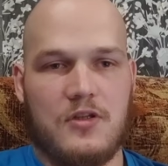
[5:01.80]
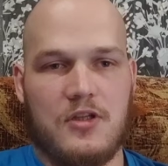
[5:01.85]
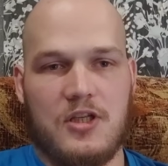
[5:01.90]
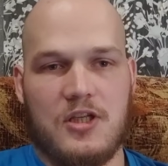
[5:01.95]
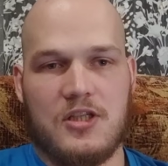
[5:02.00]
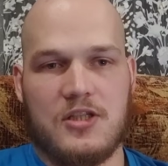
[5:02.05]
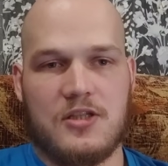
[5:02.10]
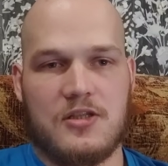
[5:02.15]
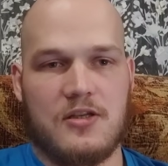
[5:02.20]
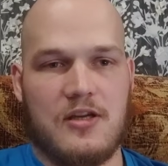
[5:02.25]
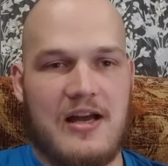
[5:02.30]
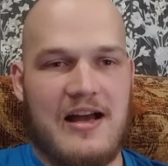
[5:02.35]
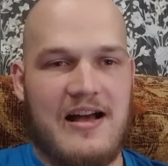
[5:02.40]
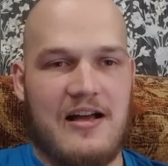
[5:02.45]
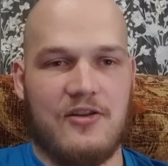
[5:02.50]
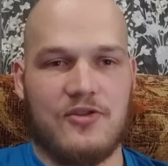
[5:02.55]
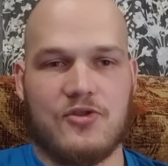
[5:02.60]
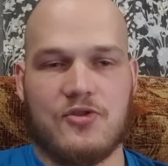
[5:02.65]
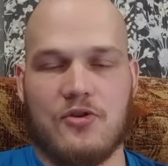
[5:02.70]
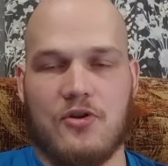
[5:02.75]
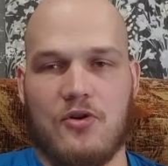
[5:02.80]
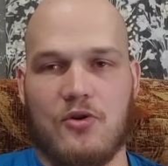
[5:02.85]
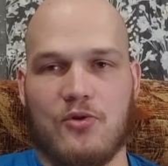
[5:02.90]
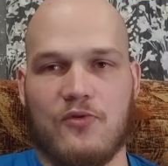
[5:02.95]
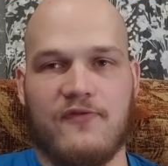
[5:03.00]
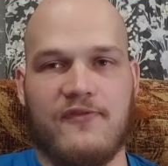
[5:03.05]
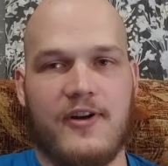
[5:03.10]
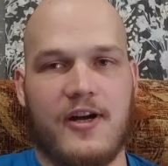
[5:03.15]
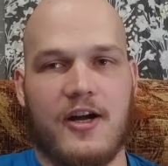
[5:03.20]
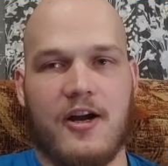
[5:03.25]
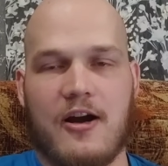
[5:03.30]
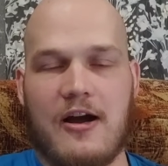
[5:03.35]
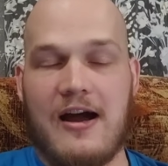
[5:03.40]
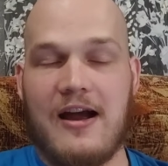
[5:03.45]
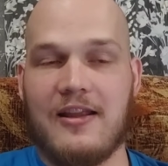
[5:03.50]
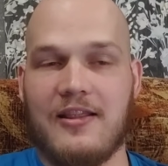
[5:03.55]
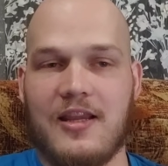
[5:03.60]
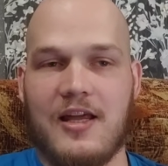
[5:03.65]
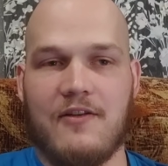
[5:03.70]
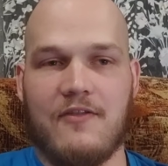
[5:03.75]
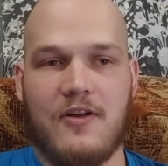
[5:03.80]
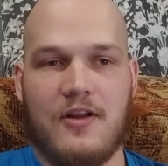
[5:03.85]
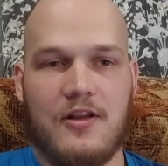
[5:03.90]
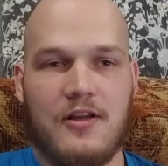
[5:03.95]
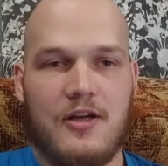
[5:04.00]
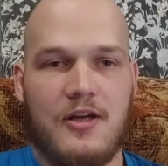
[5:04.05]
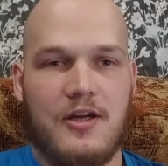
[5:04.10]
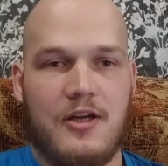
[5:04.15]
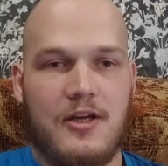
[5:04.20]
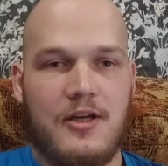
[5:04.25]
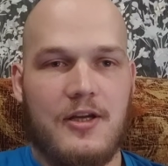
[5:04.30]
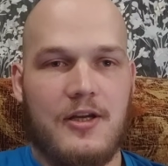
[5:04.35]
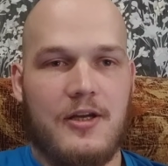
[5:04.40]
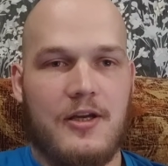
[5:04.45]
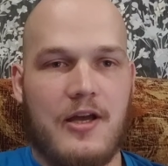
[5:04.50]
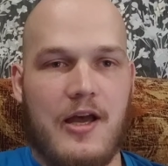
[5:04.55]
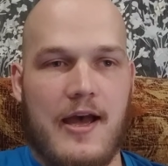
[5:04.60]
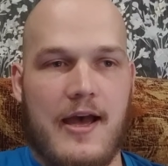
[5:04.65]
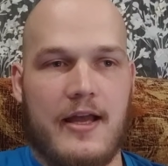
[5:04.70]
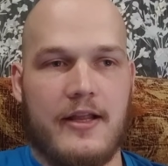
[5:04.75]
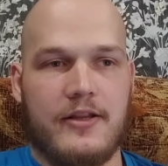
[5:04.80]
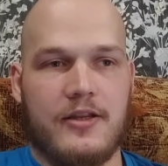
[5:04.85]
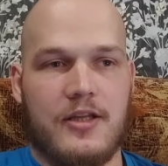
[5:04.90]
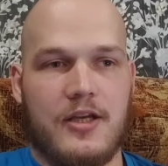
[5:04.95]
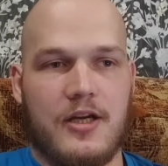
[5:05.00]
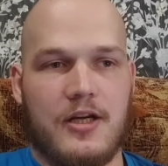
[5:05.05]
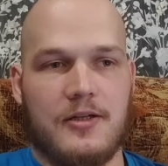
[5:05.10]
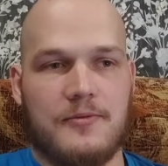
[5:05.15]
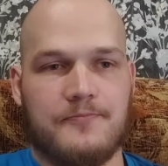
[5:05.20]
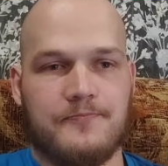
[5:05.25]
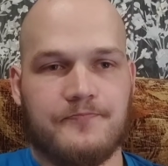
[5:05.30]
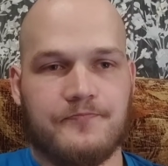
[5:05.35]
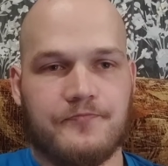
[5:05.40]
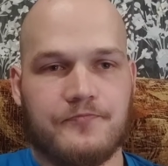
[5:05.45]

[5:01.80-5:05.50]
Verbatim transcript: is also on very high level, and uh,